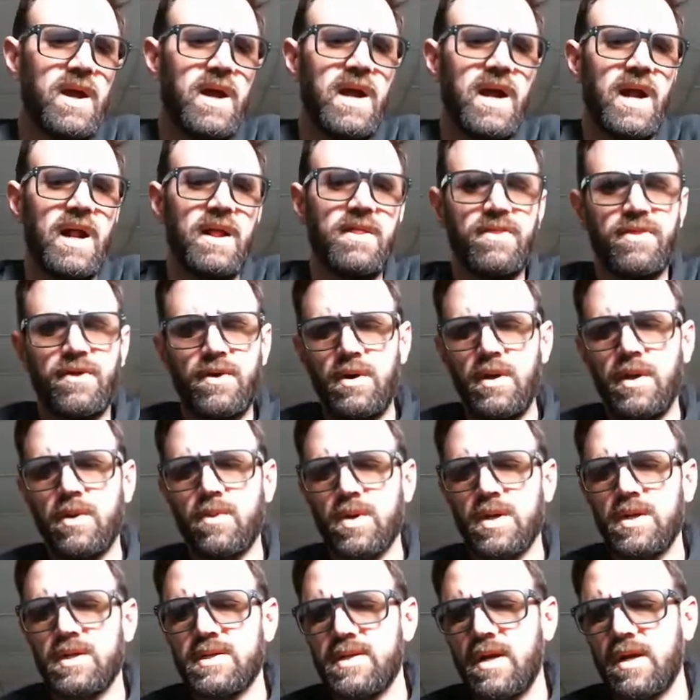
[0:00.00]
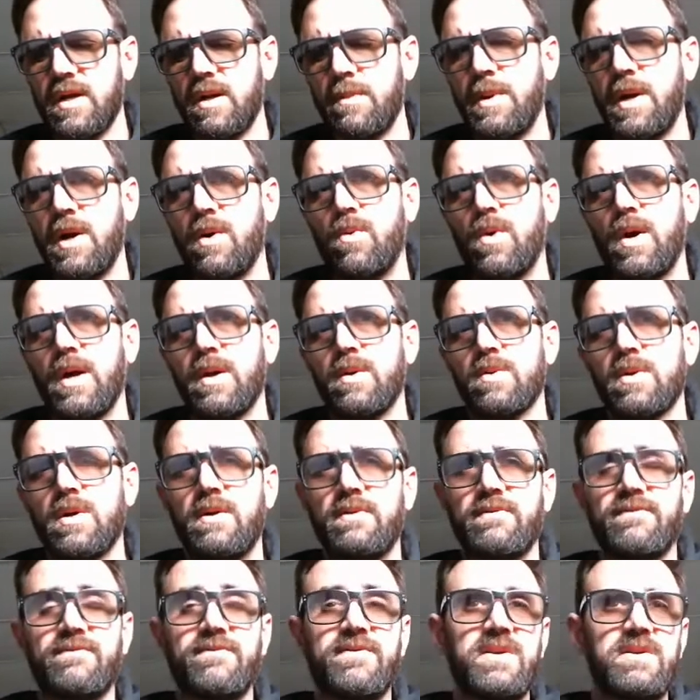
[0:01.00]
And thirdly, we're going to talk about one
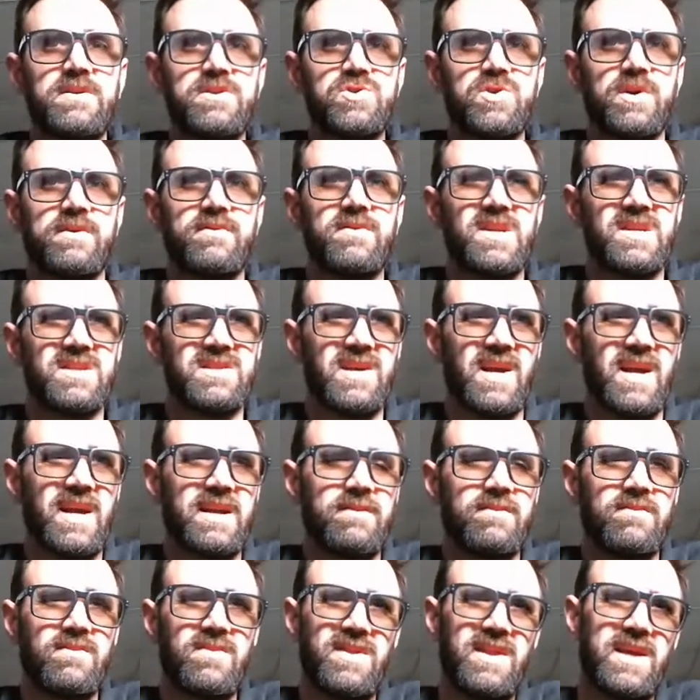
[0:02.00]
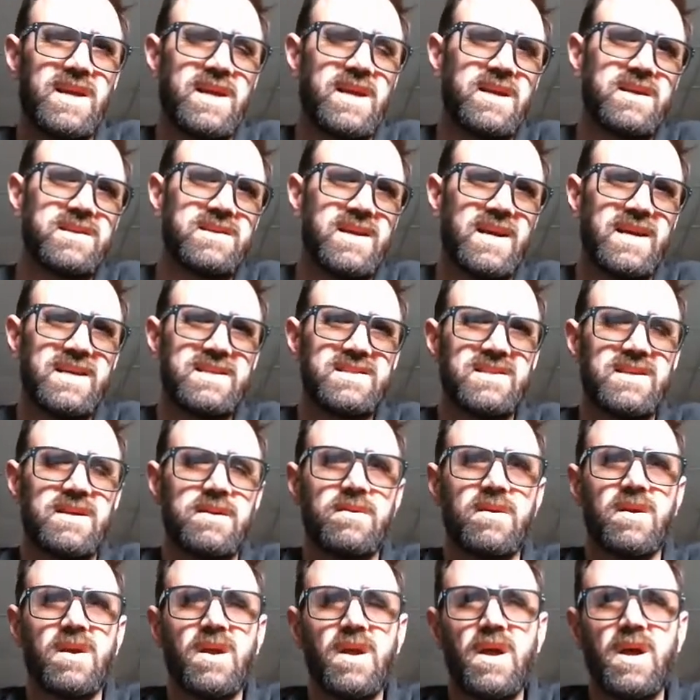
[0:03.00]
called field-driven design, and that kind of ties
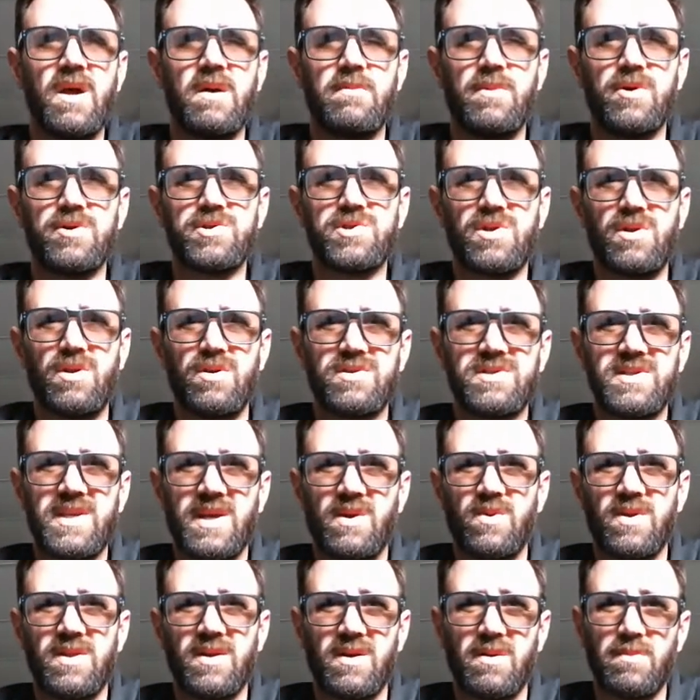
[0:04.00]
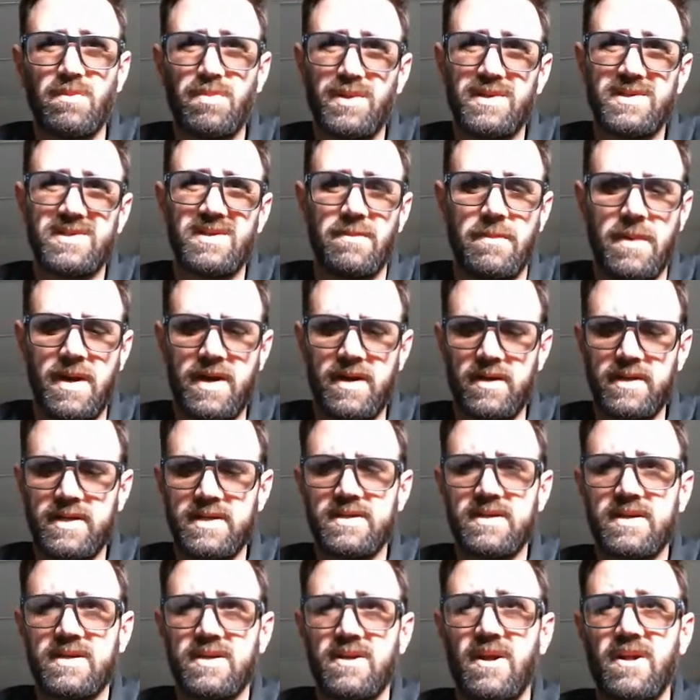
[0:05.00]
in most closely with our implicit modeling
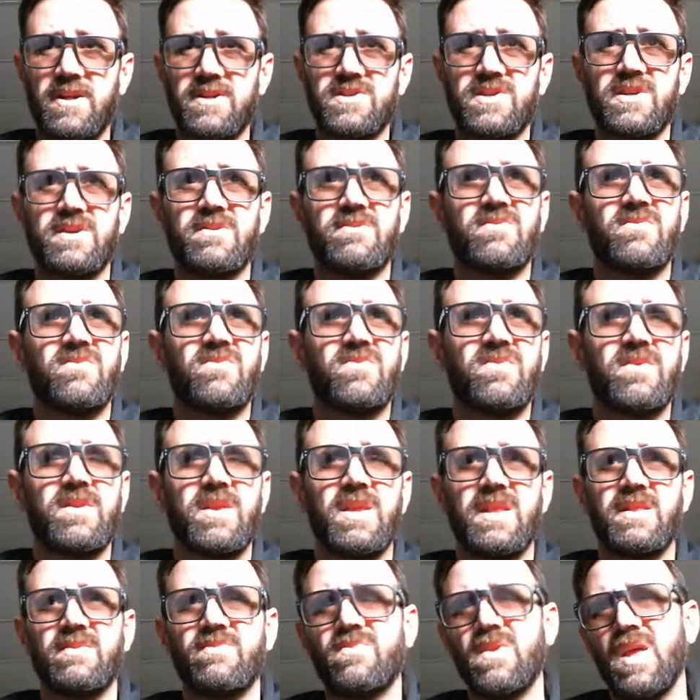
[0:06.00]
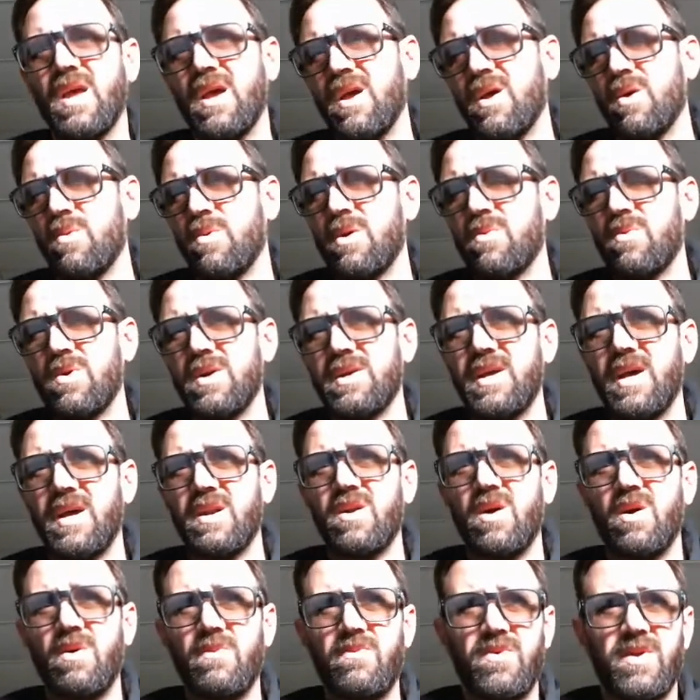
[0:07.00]
technology. When we're done,
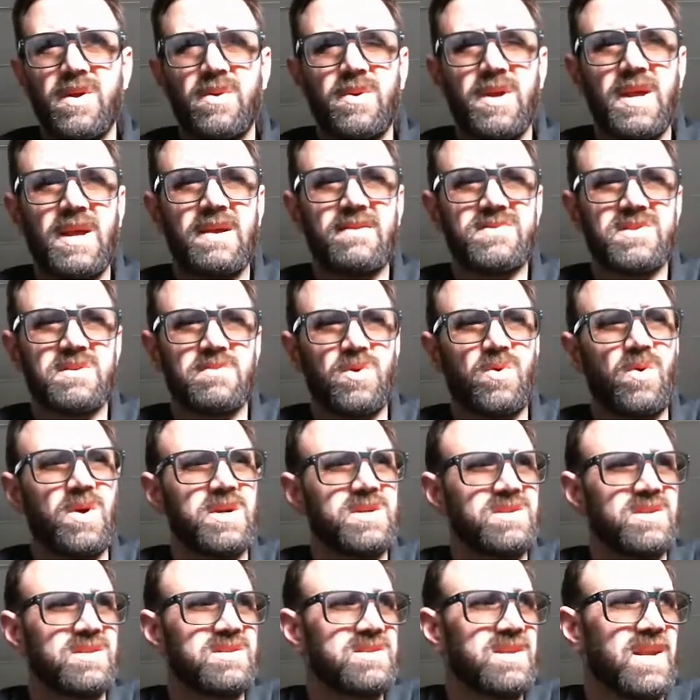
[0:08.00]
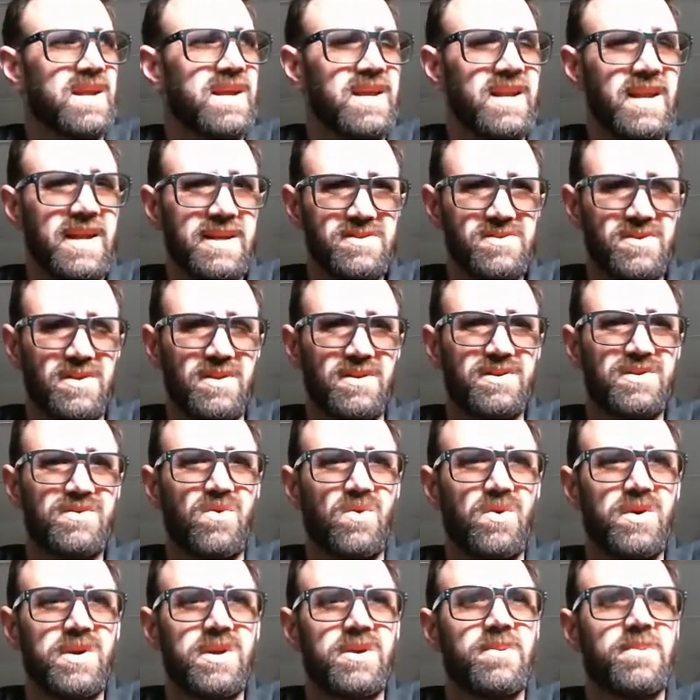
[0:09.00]
hopefully we have some questions and I can answer those
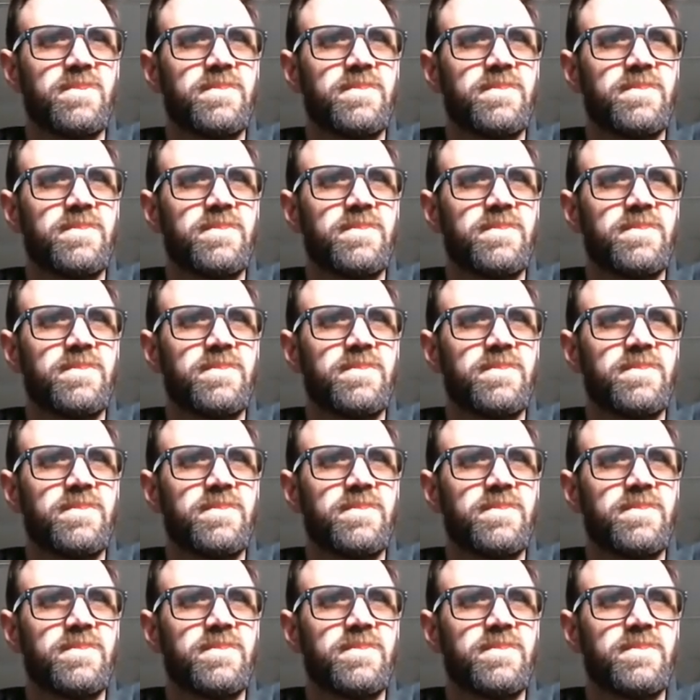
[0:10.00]
for you.